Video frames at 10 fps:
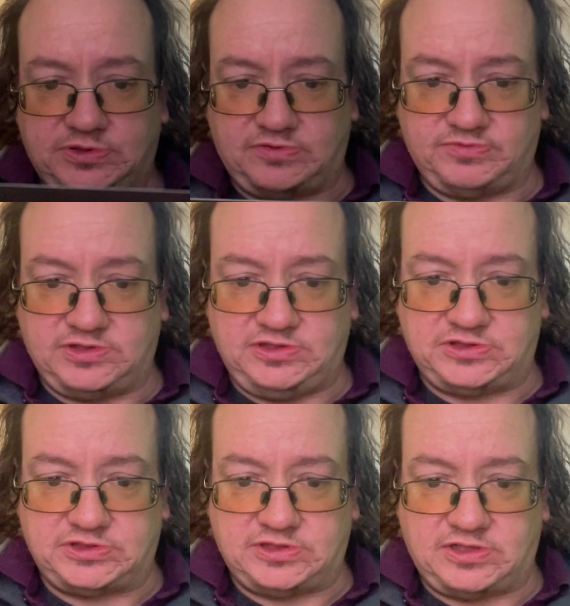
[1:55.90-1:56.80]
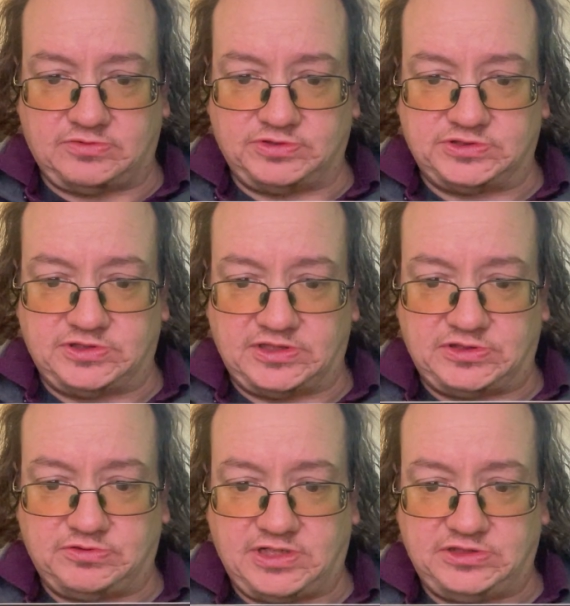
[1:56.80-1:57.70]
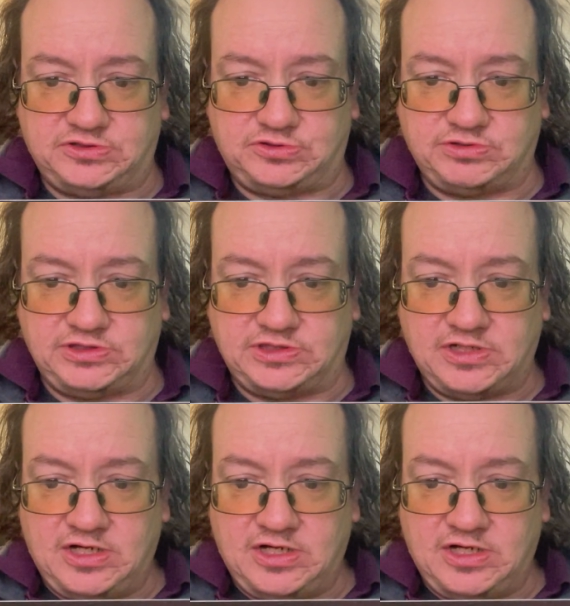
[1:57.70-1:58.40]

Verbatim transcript: from the start was to create a drink